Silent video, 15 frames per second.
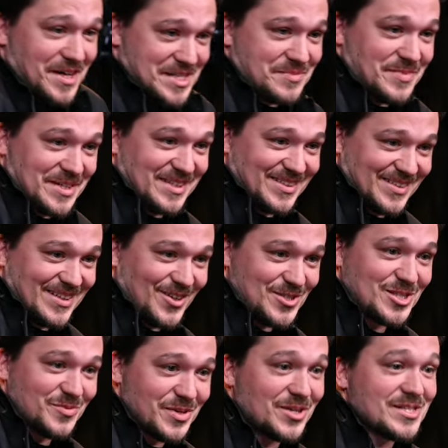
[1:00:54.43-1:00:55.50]
investment
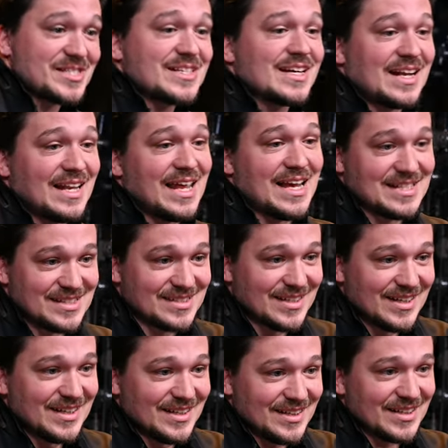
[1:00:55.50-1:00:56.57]
also because it's going to last.